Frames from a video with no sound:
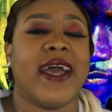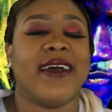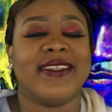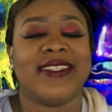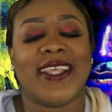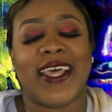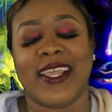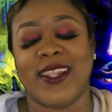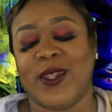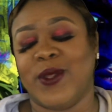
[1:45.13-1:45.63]
I
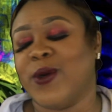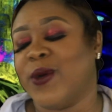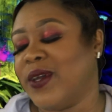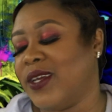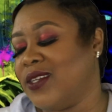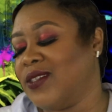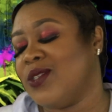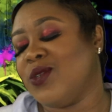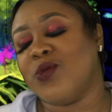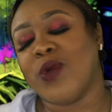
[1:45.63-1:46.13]
was like,
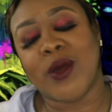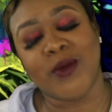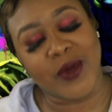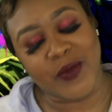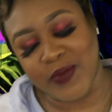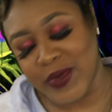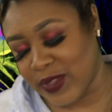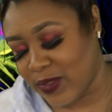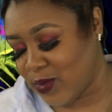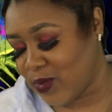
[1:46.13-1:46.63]
Lord, Jerome
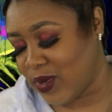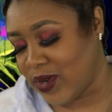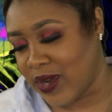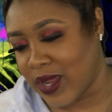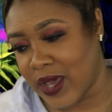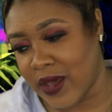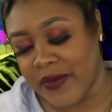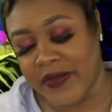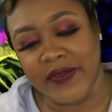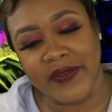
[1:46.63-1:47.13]
have been through
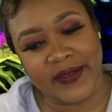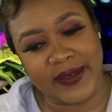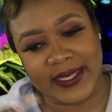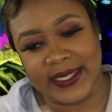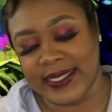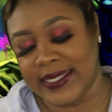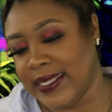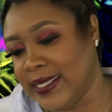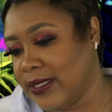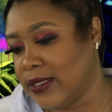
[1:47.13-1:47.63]
enough
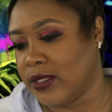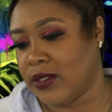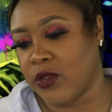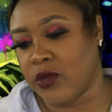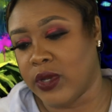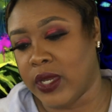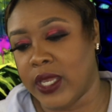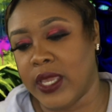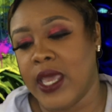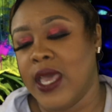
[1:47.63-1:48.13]
in season
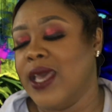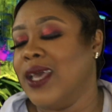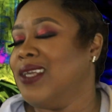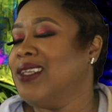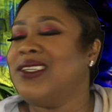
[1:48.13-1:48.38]
three.